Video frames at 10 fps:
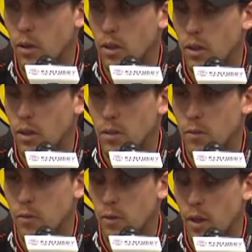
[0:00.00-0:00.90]

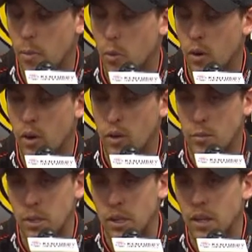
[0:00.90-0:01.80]
from that point on.
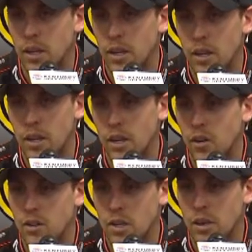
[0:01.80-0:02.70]
But it, you know,
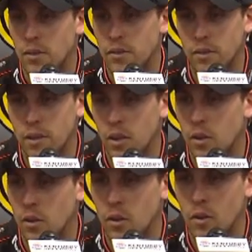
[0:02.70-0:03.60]
it's tough. You know,
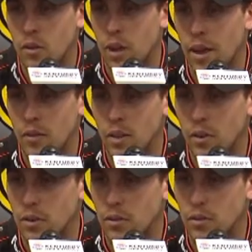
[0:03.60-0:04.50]
they're all having
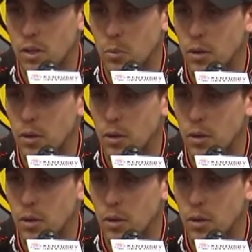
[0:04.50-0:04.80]
their separate